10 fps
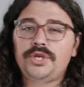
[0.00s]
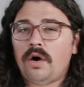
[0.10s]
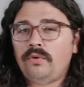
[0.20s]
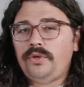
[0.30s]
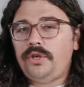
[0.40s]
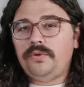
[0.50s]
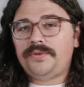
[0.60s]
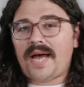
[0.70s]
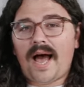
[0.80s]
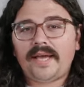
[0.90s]
don't
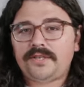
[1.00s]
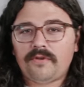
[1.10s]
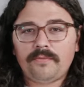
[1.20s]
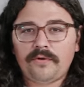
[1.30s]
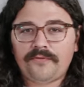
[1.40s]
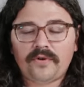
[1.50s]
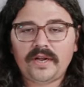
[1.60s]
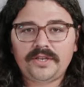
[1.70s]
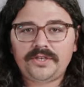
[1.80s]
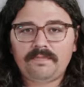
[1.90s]
use ice from your
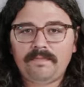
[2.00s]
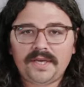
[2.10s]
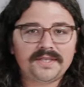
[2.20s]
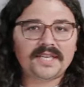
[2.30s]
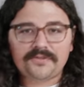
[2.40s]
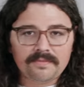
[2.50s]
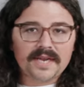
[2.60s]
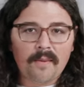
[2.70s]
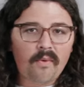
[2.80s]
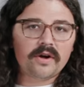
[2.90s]
fridge because that's from
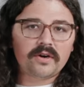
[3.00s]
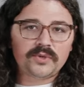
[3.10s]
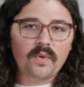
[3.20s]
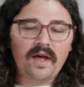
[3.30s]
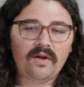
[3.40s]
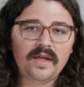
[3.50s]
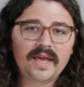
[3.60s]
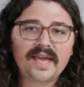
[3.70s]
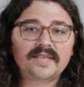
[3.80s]
tap water as well.